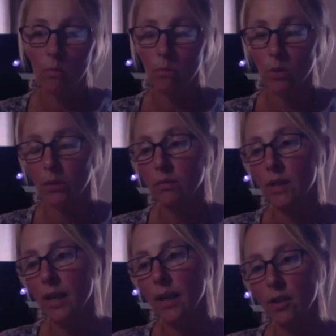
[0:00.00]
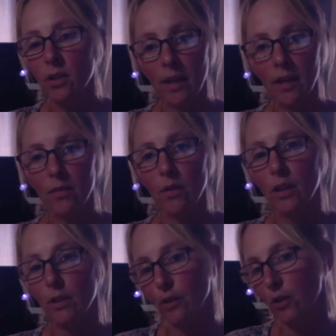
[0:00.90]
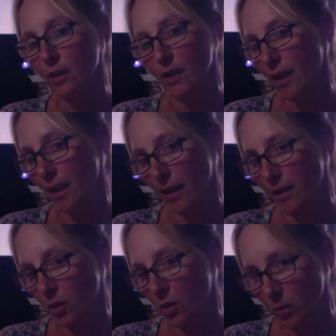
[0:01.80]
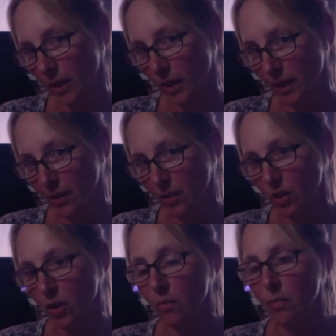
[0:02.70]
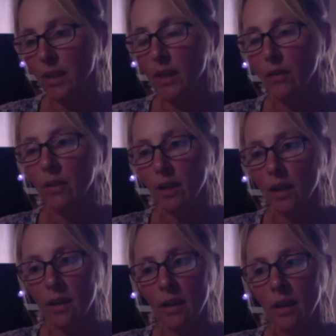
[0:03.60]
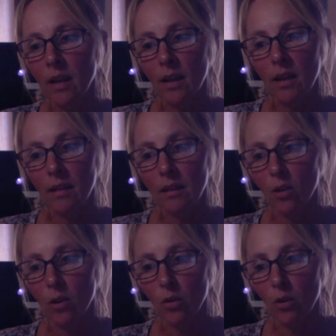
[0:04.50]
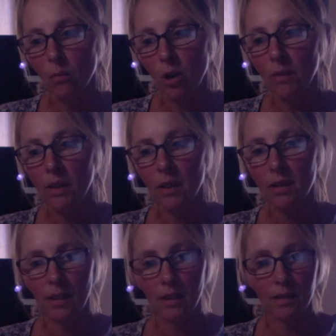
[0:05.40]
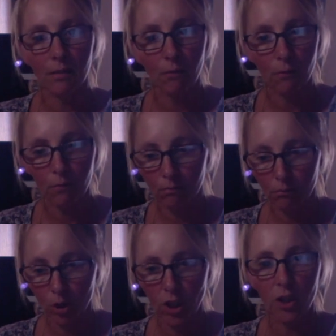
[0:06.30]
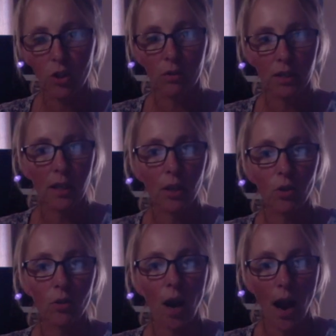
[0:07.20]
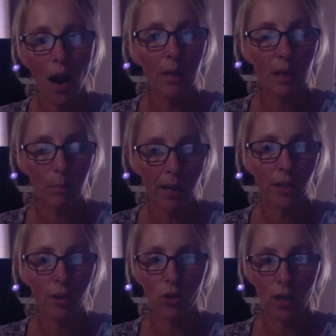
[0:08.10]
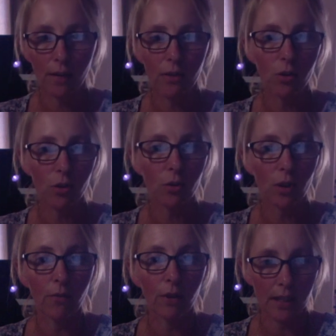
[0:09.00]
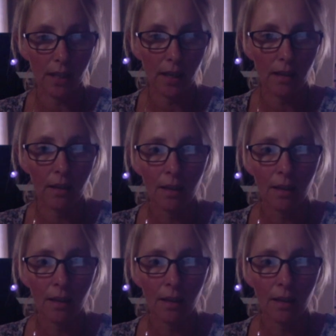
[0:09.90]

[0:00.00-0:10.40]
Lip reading: well, Sunlight today is very different to Sunlight 20 years ago. But even then, you know, the moment there's that schedule telling you how many pages you have to do every day,